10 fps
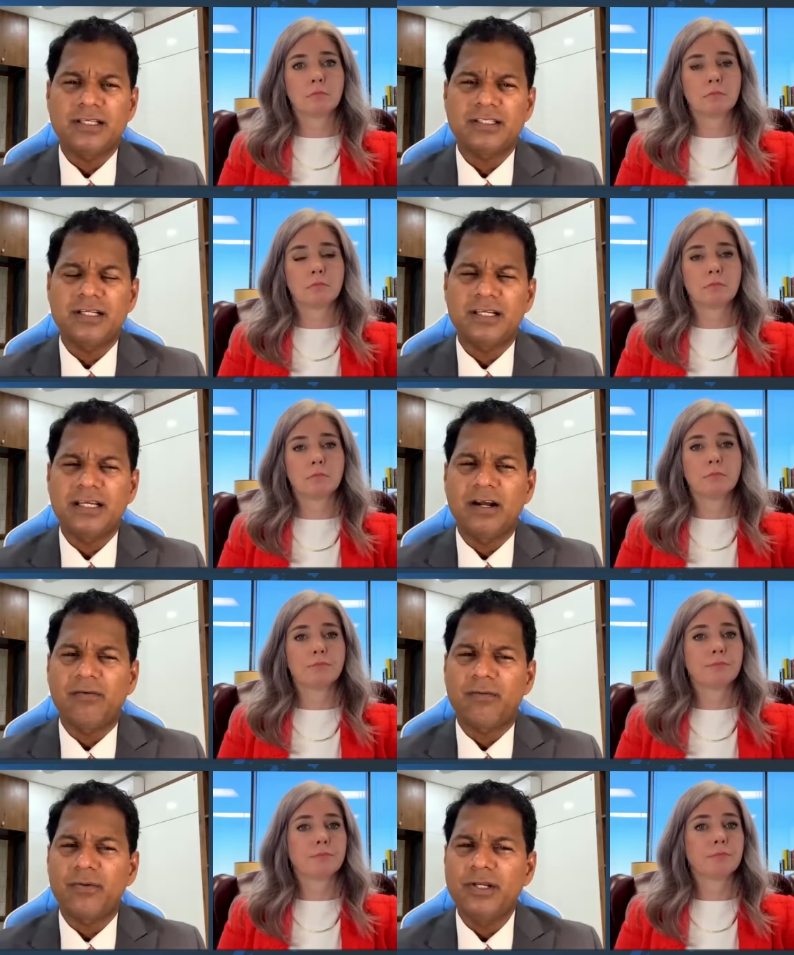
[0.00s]
Speaker 1: said
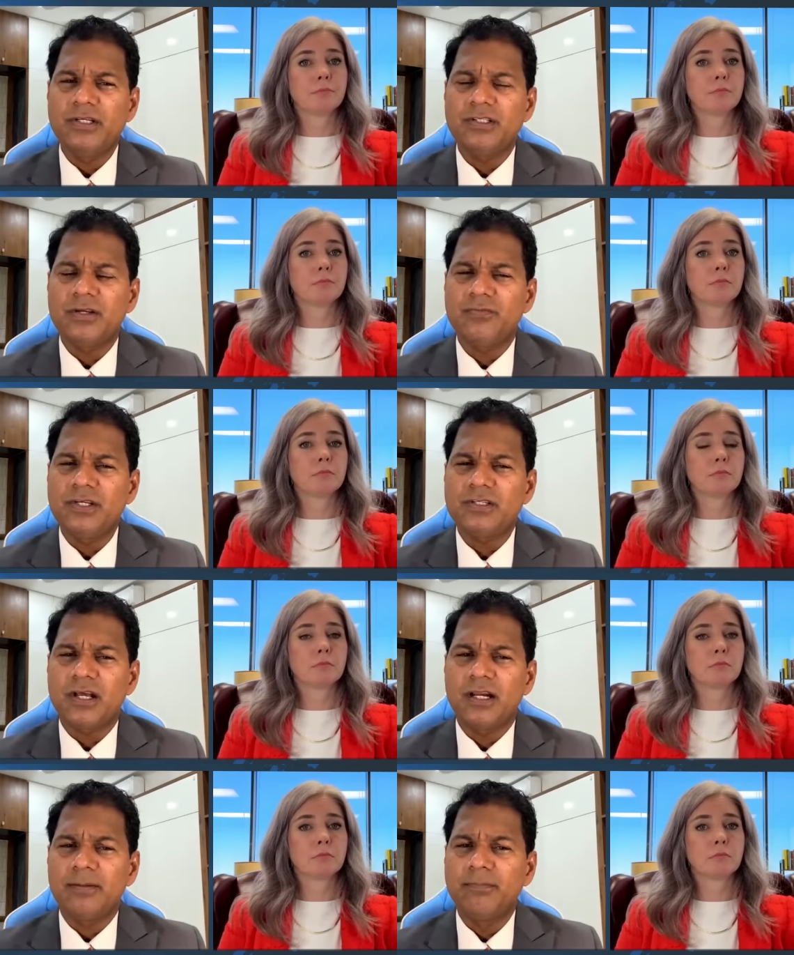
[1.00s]
increase the
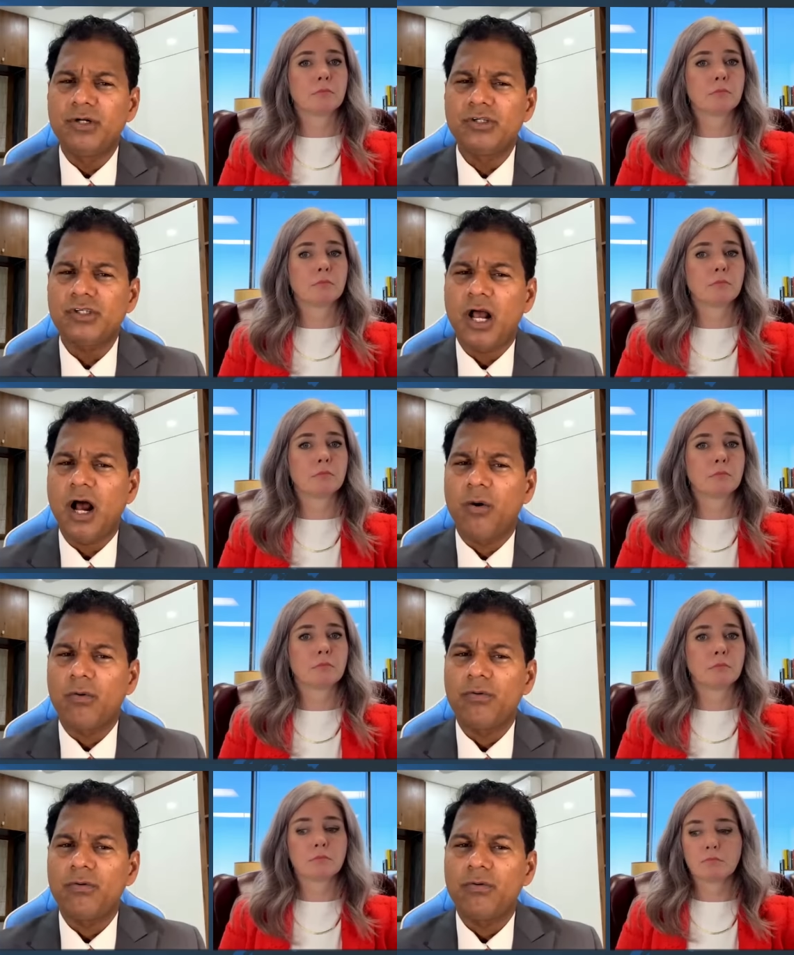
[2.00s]
visa numbers.
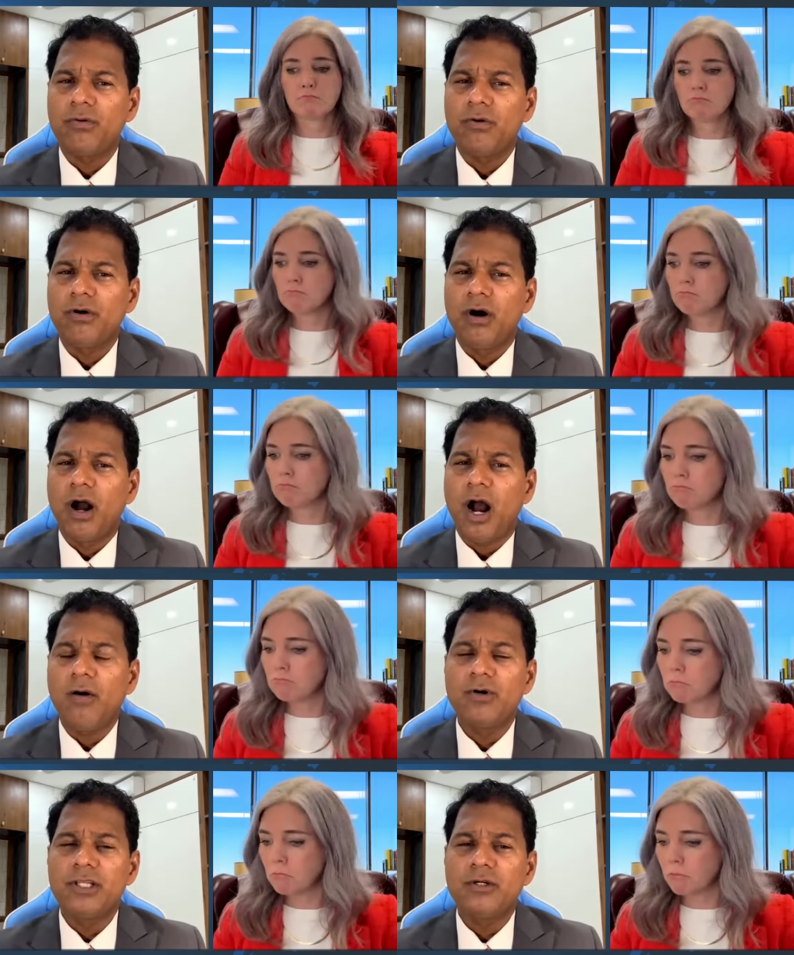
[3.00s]
How
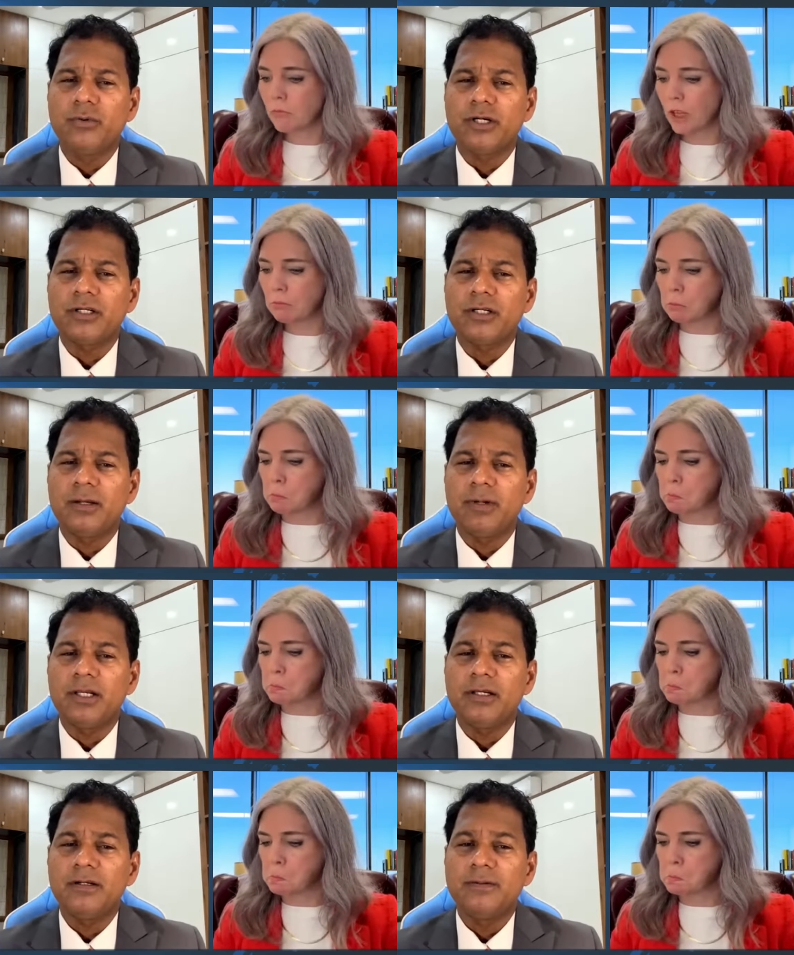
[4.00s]
would they do it,
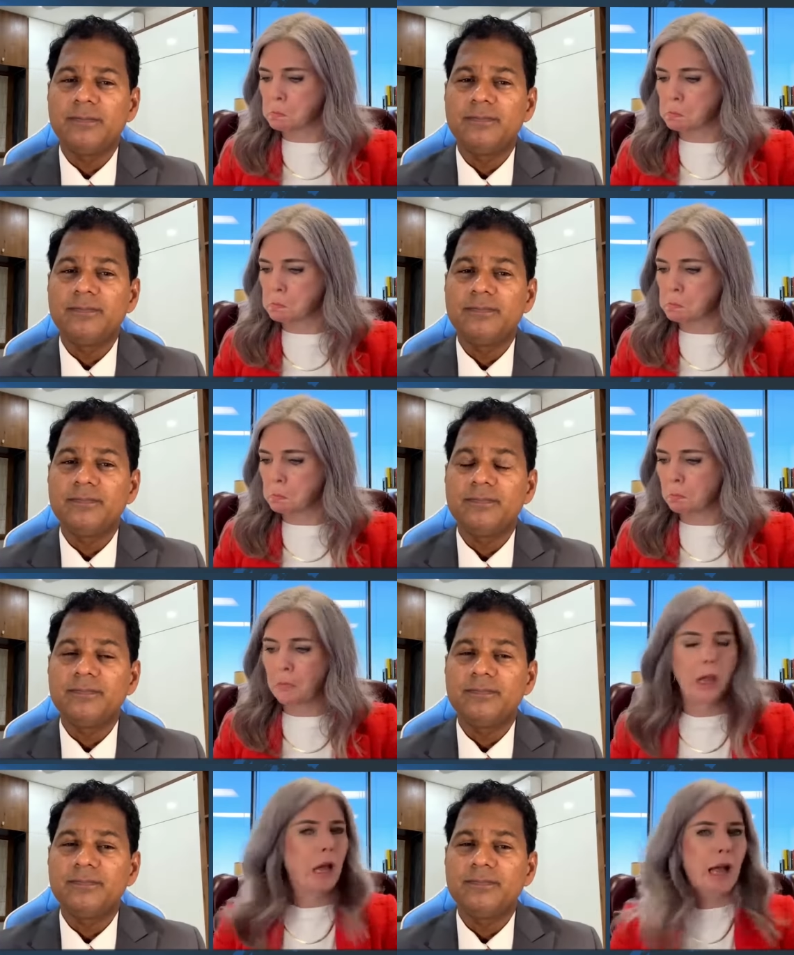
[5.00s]
Emily?
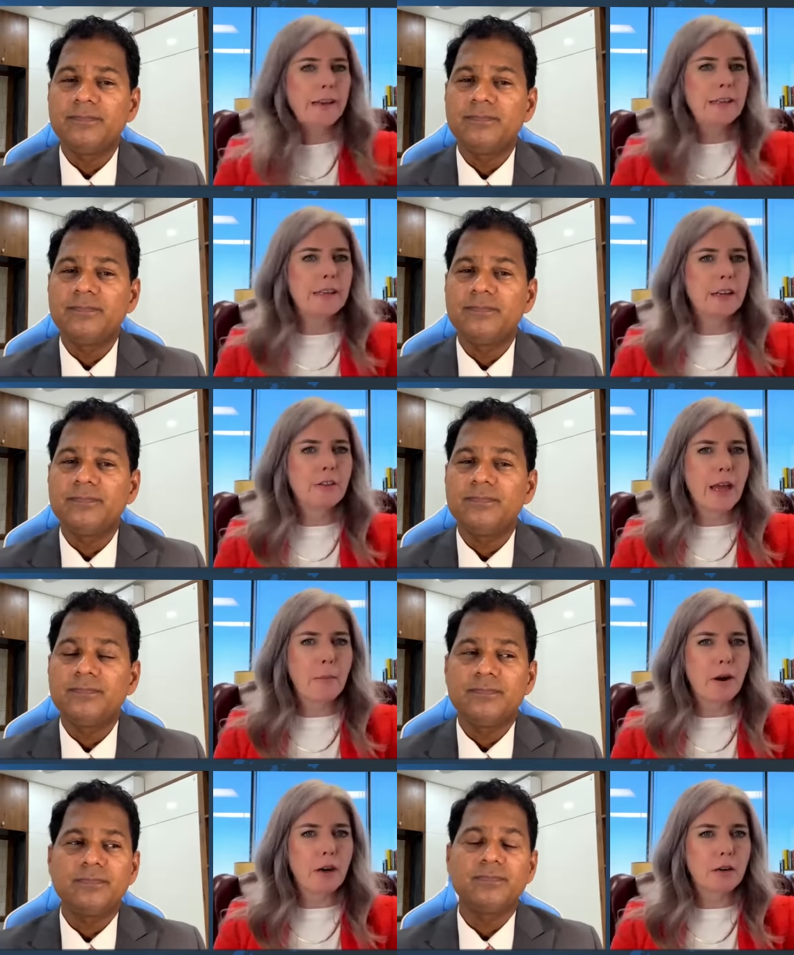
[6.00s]
Speaker 2: I didn't hear
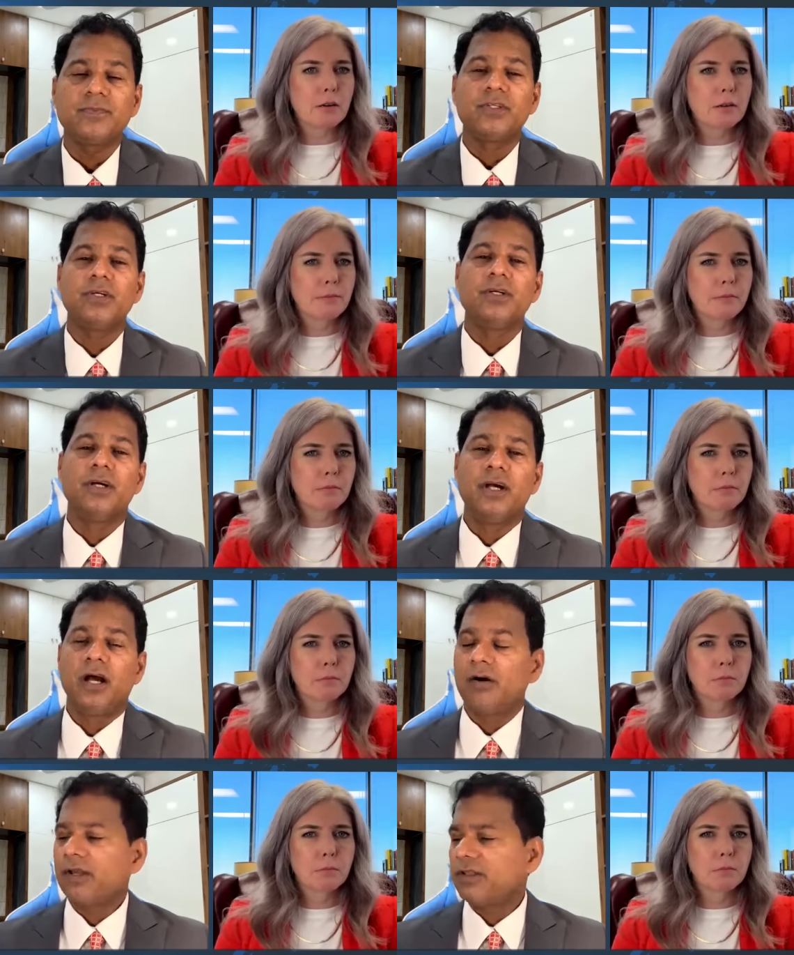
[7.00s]
that part.
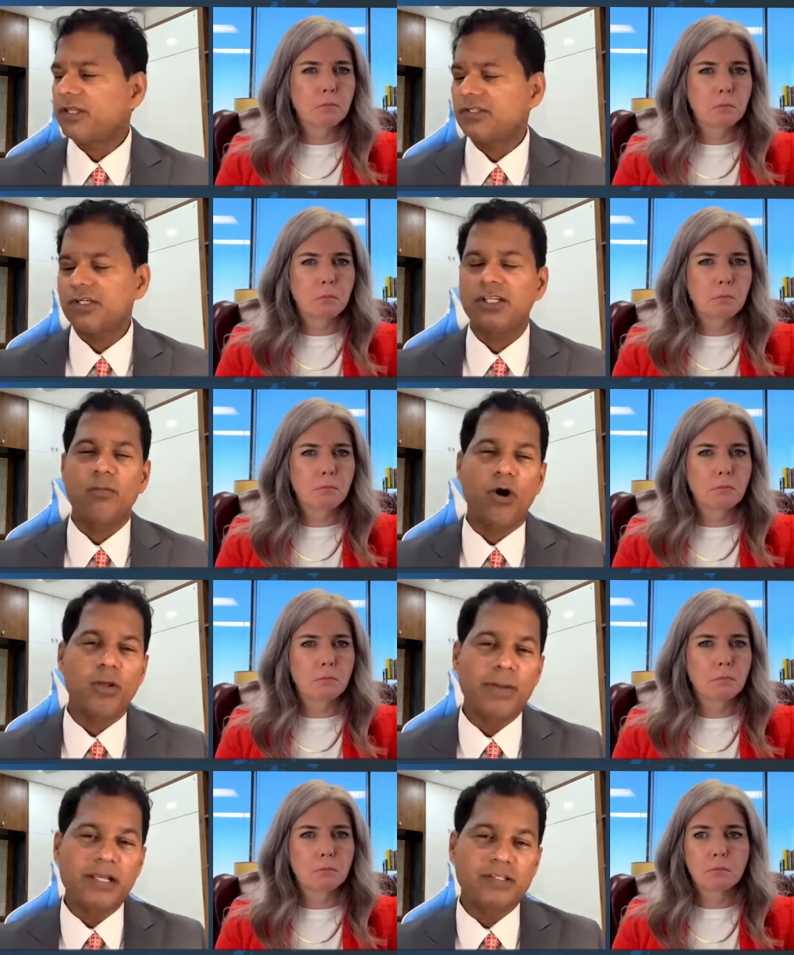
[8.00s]
Speaker 1: Okay, they said they want
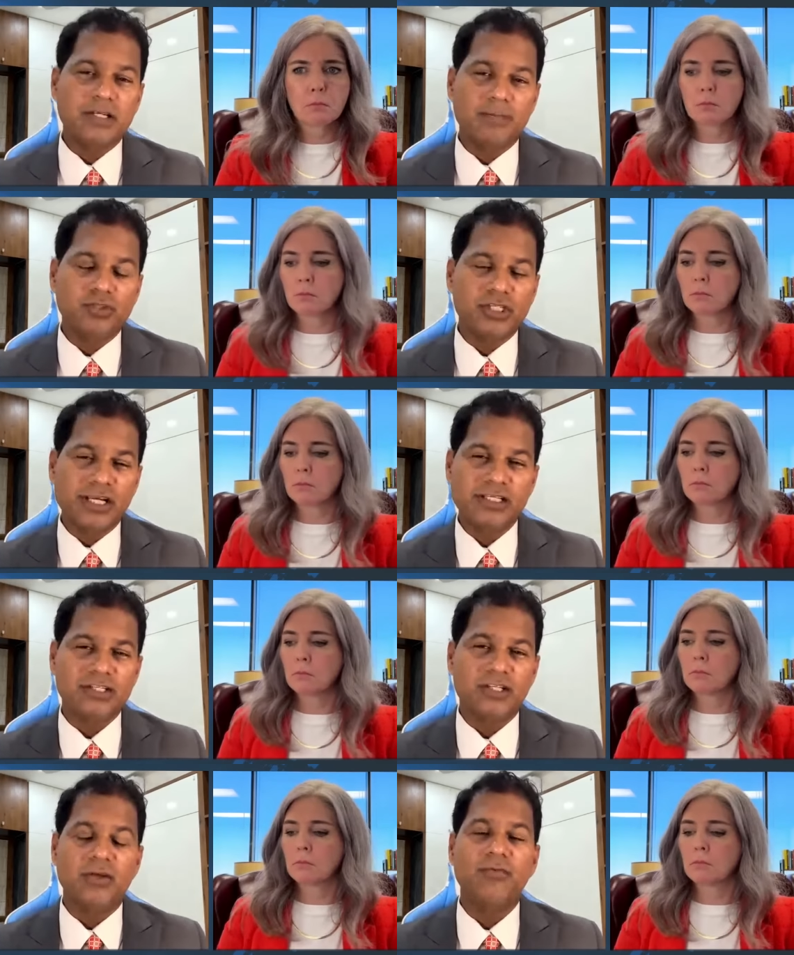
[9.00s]
to make some
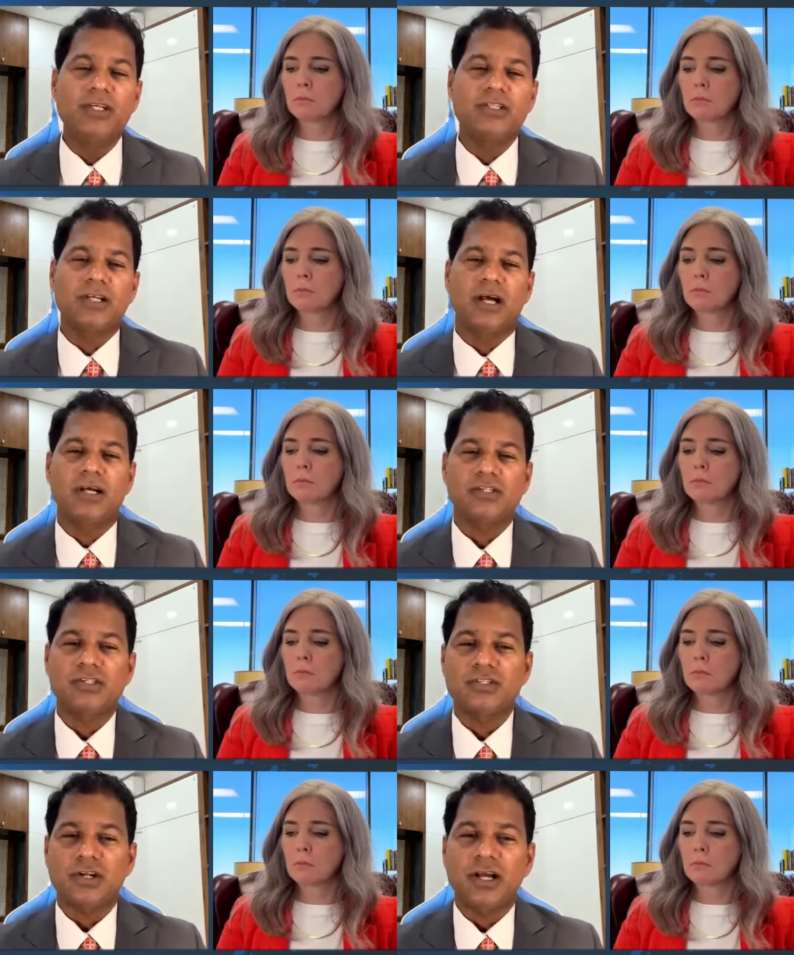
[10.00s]
changes in the
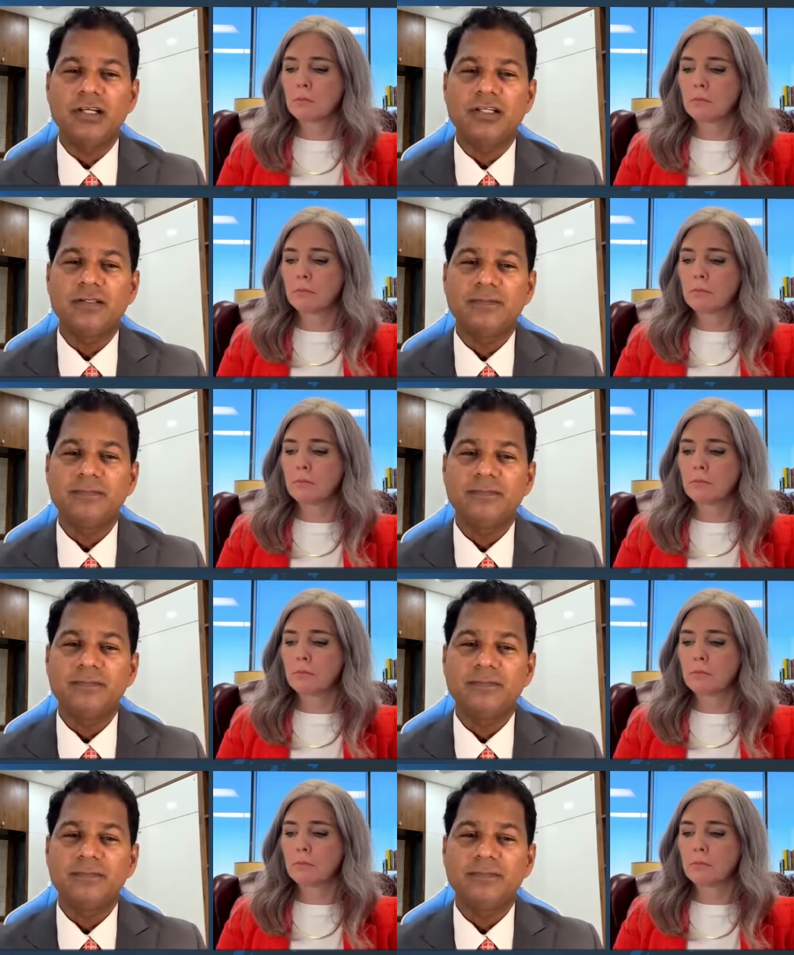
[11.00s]
visas, right?